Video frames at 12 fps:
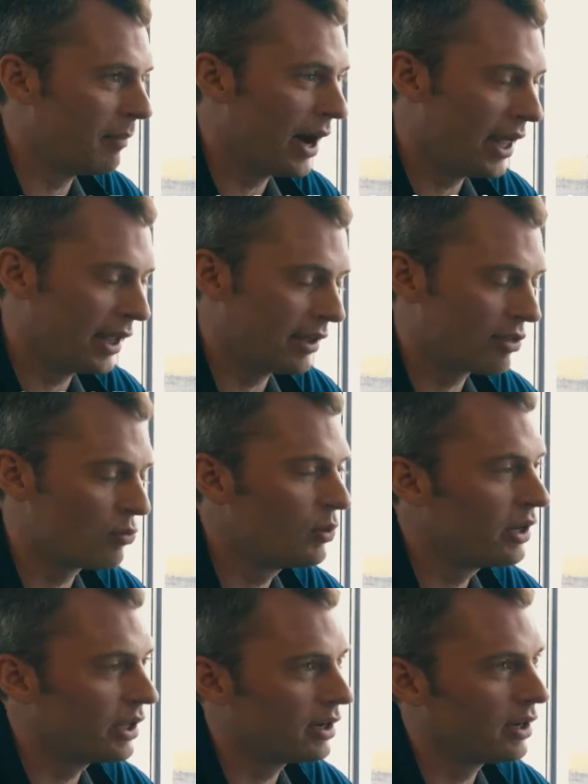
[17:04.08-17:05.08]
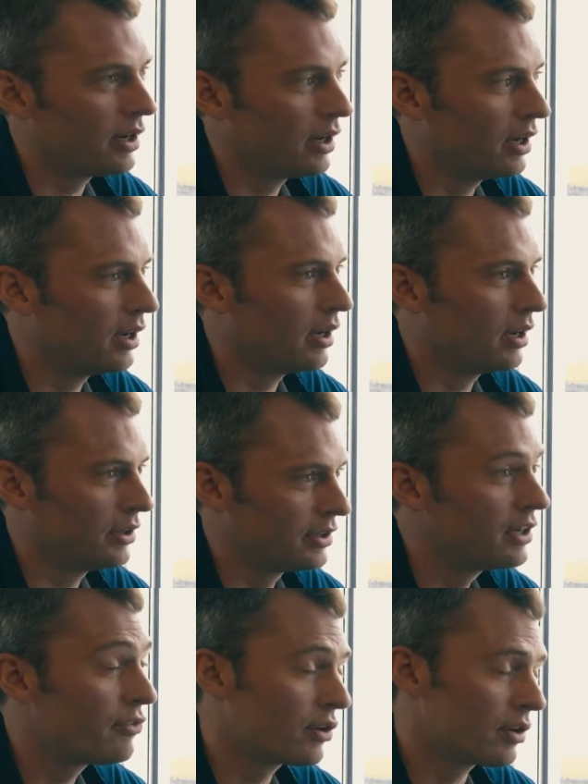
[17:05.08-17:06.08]
mining is really a
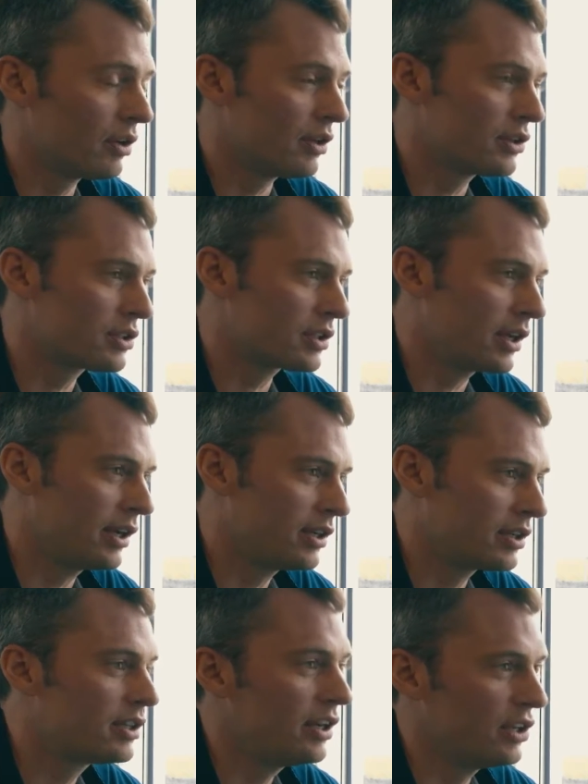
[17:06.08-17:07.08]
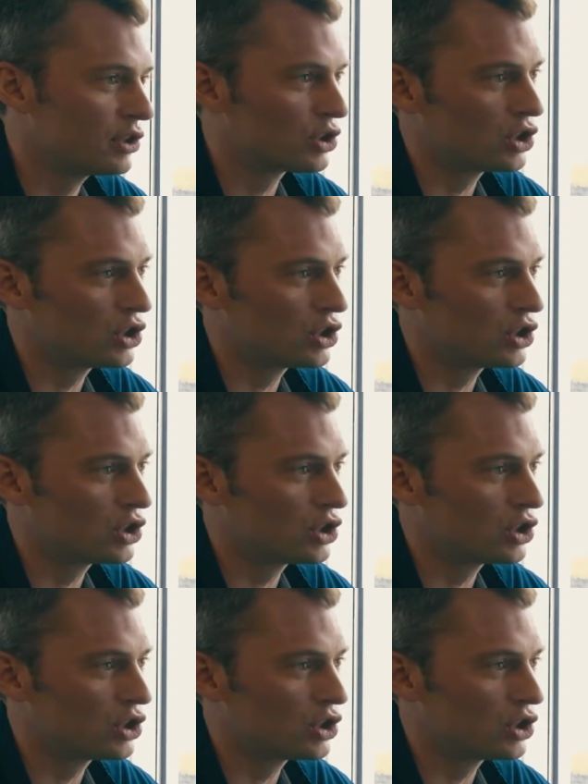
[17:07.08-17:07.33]
difficult and tedious